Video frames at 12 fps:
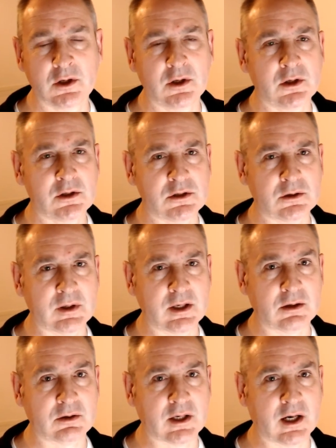doing
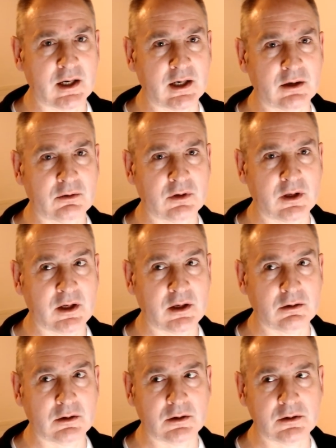okay out
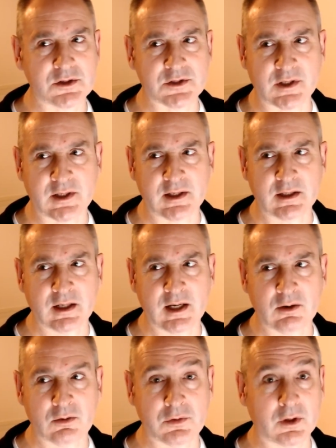there, staying
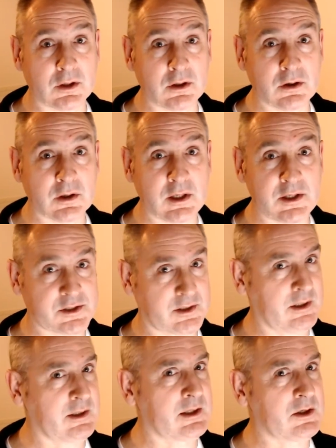clear of the lurgy,
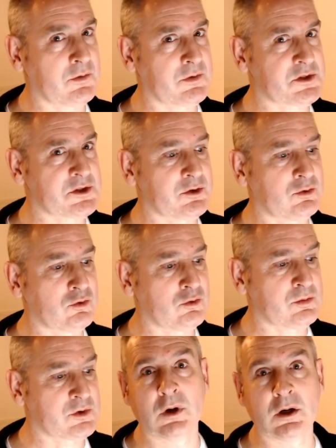staying clear of the
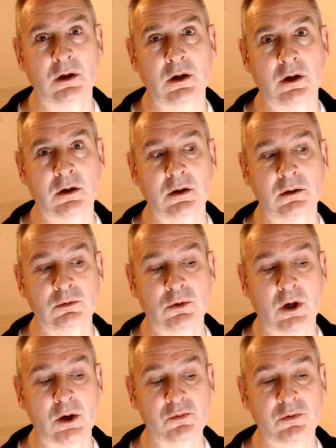storms. I will
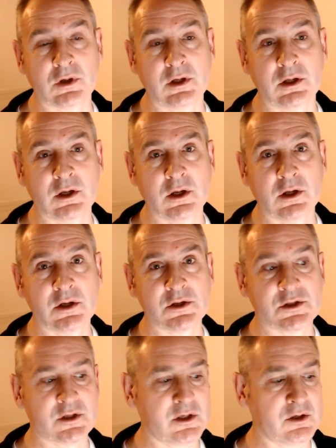hopefully
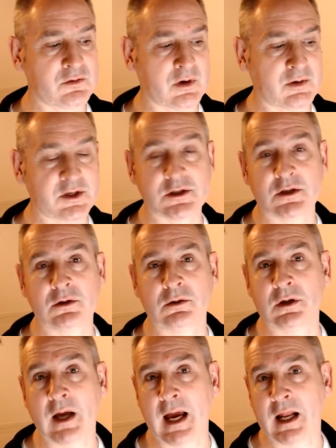see you very soon.
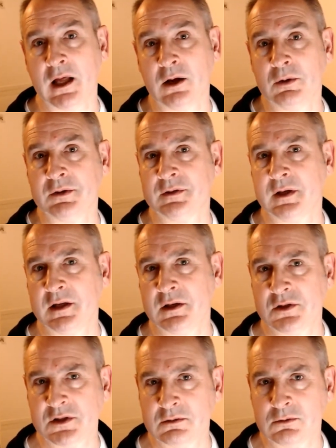Hello and thank you
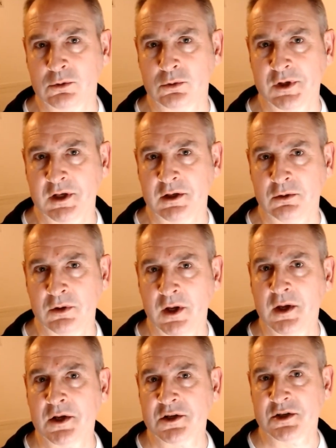to all new
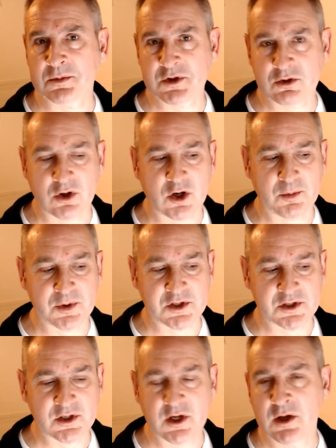
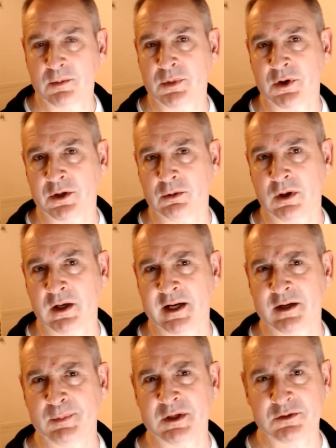subscribers, by the way. I had a
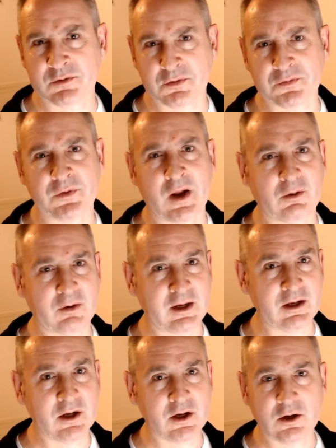bit of a flurry
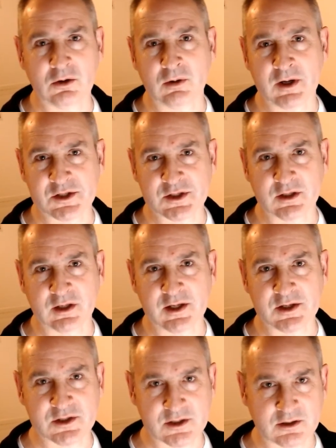recently,
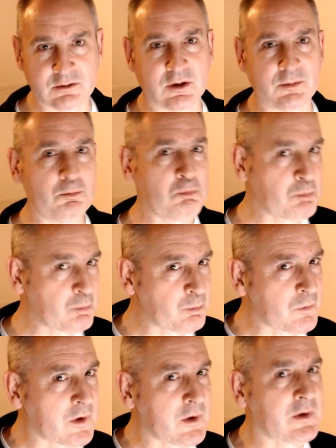so
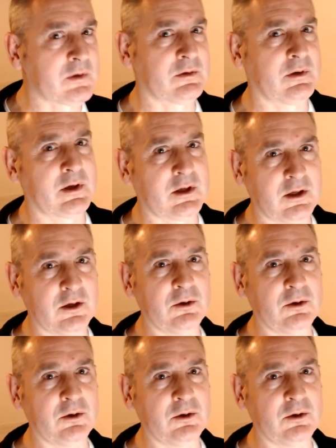thank you.